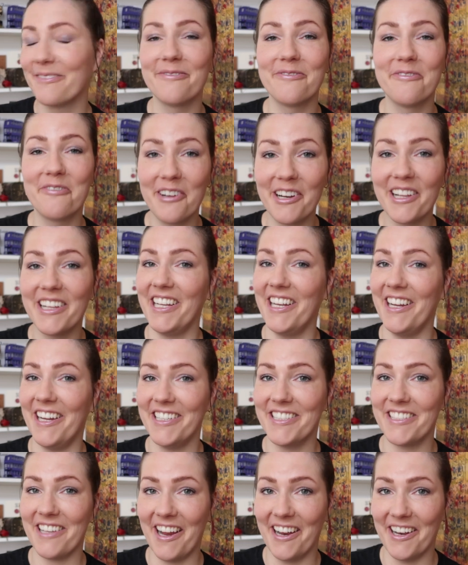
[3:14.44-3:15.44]
Really
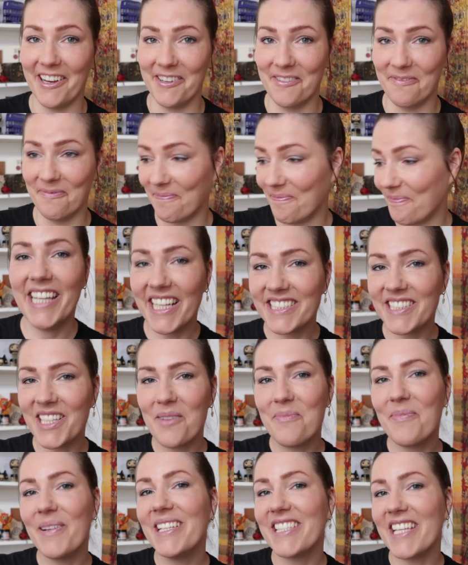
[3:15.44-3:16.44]
nice item. Next
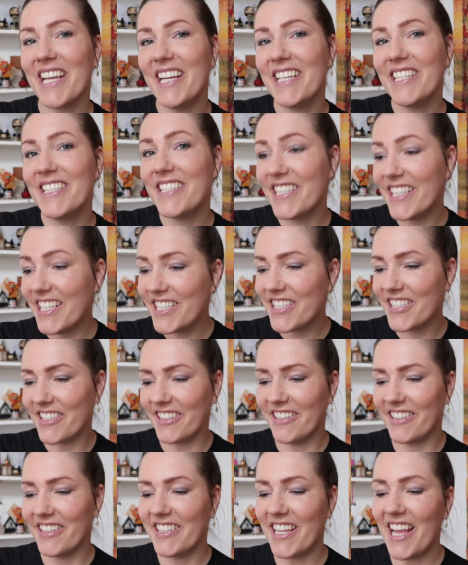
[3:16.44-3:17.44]
up is a
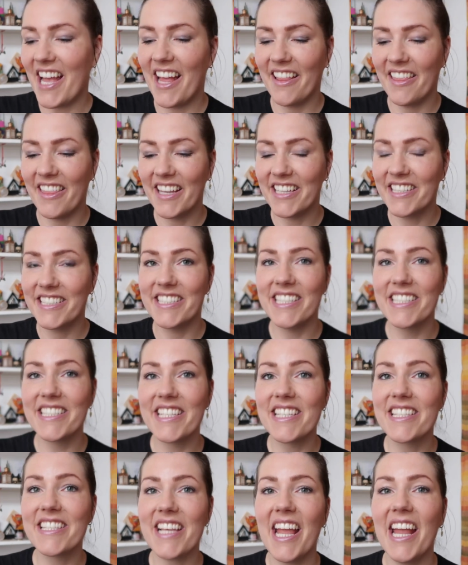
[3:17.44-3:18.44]
t-shirt, and this
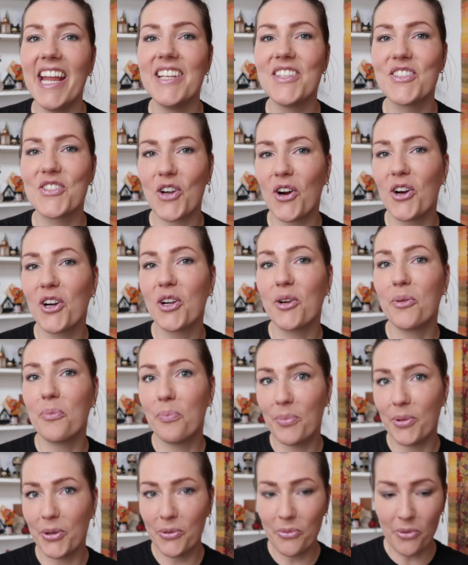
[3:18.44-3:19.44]
is a
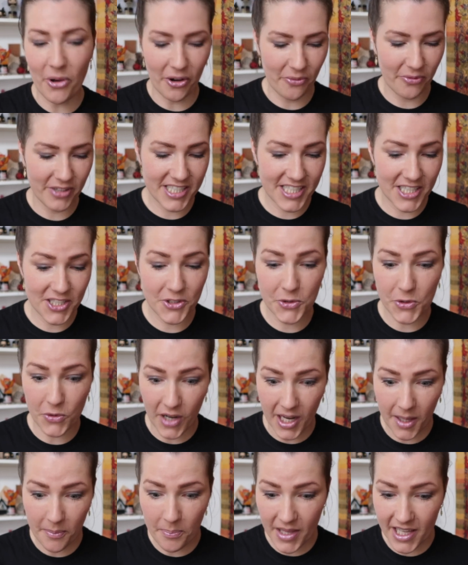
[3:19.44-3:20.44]
dark blue one, which is
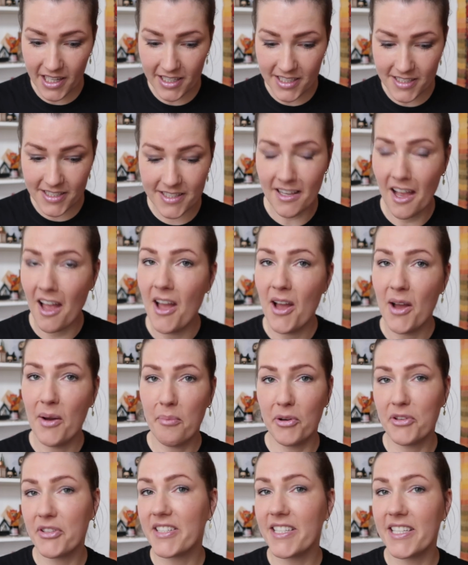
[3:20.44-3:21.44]
great because
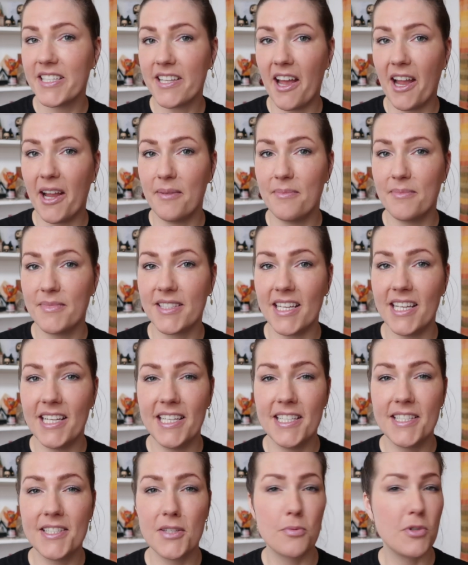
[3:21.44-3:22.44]
most of the times in
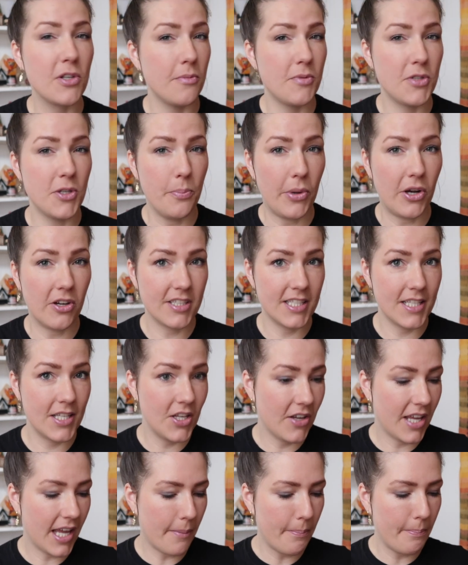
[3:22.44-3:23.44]
these subscription boxes
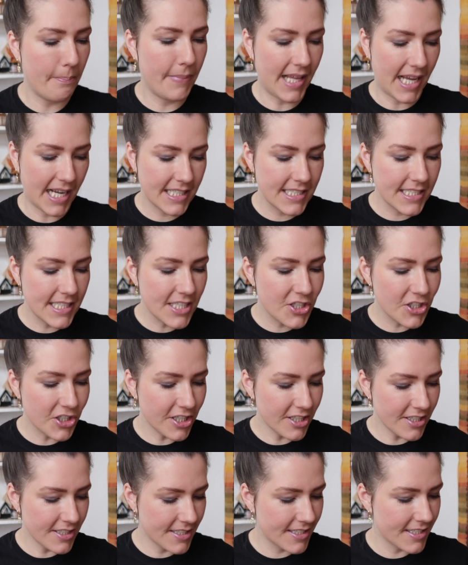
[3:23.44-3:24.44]
you get black
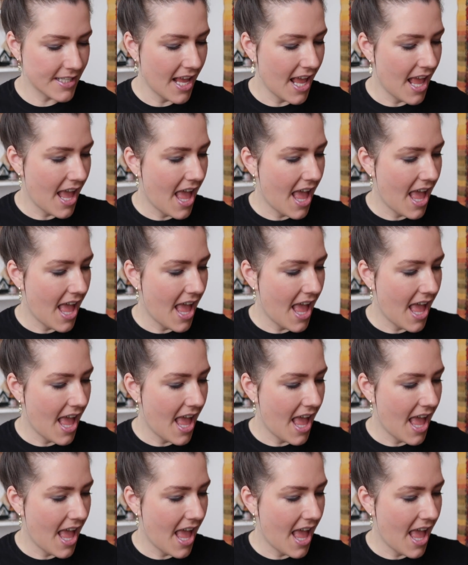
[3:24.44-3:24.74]
t-shirts.